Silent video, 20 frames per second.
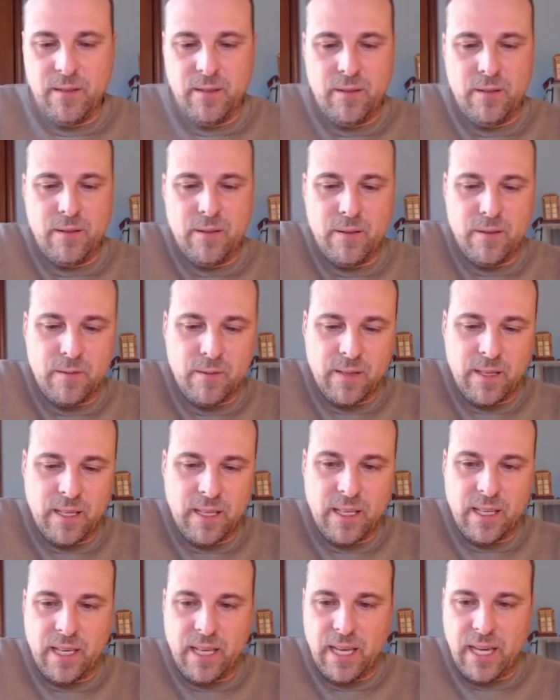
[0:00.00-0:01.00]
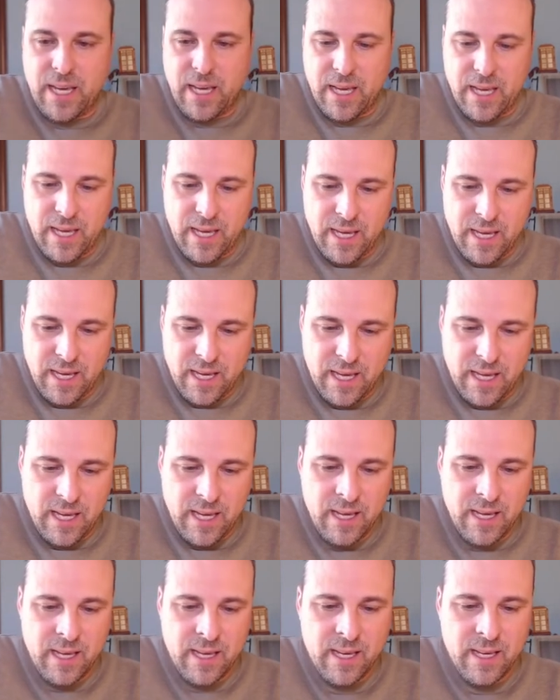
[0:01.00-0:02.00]

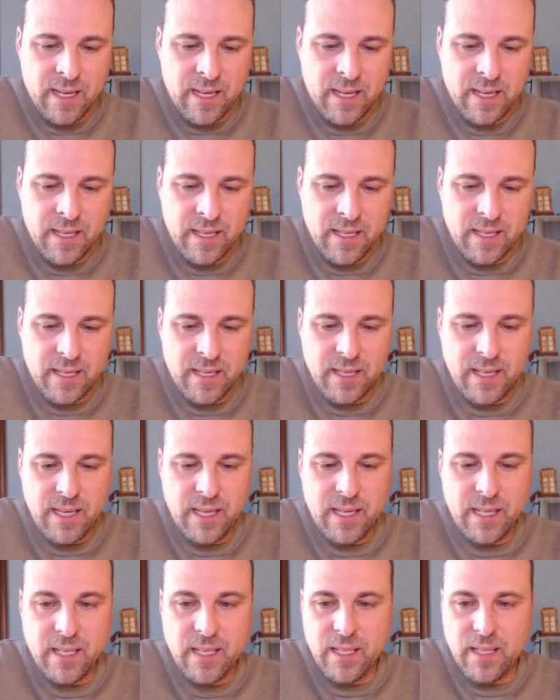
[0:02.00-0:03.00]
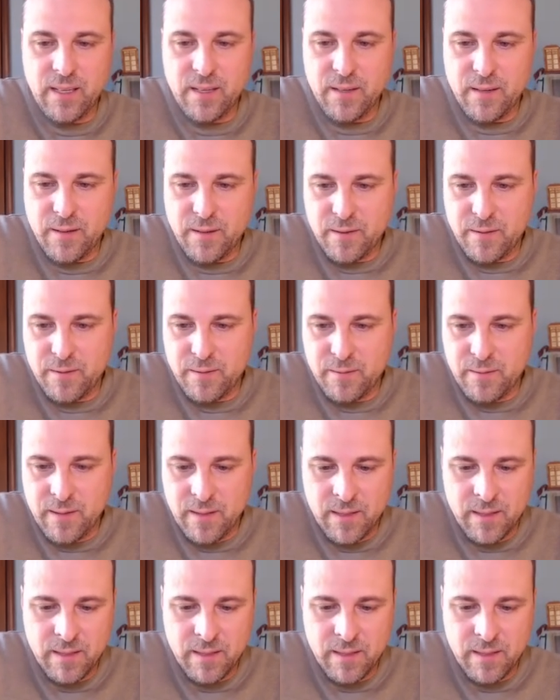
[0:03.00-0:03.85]
Okay, thank you